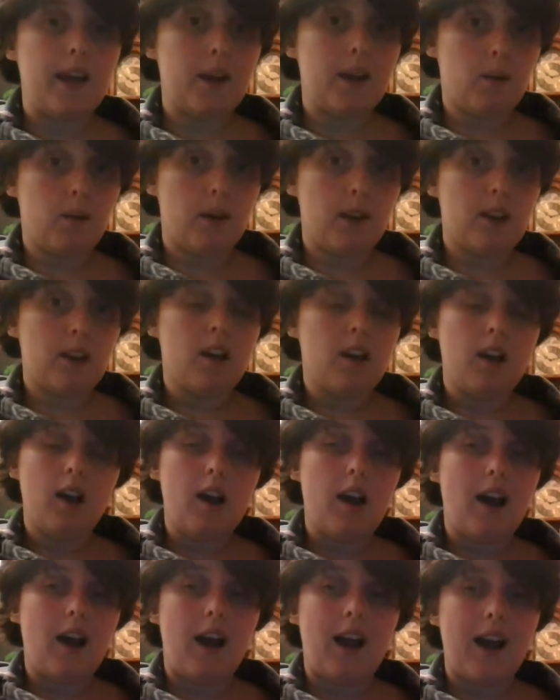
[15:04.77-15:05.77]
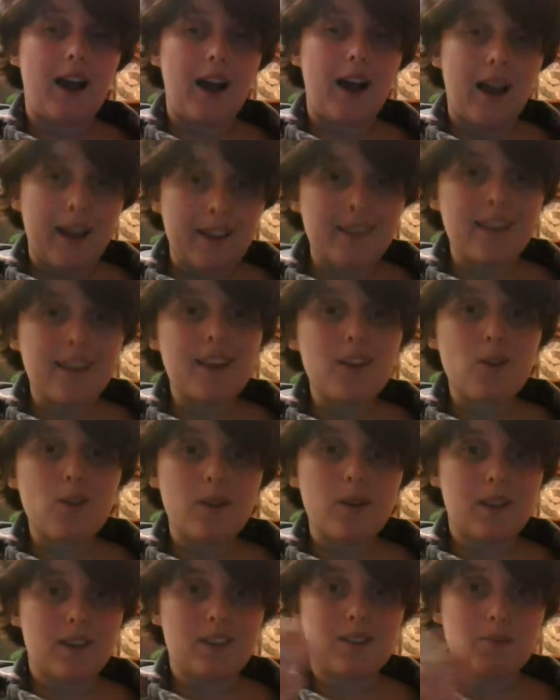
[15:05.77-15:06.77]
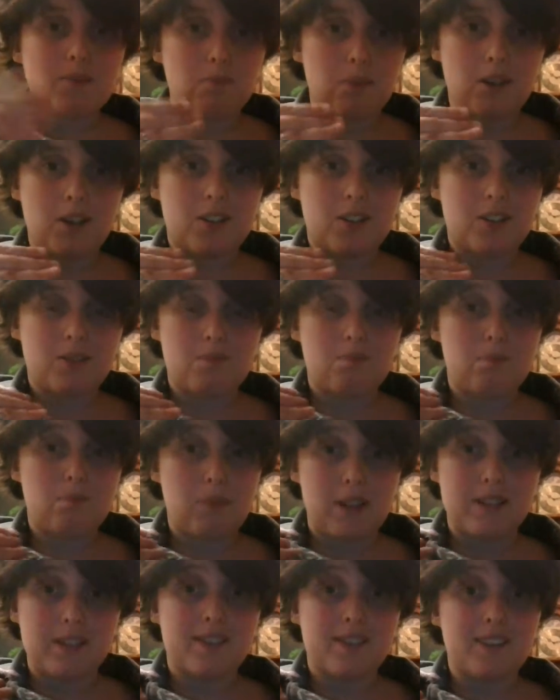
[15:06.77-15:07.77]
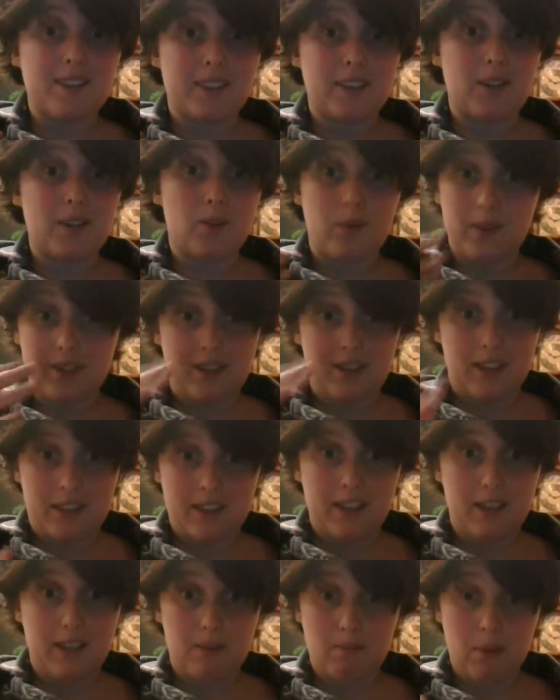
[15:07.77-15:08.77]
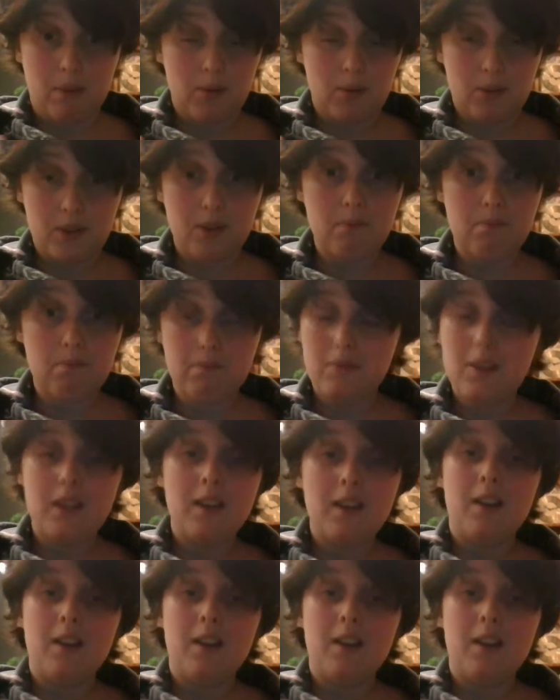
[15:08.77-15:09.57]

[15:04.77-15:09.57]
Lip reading: Anyway, I like going into books basically knowing nothing about them.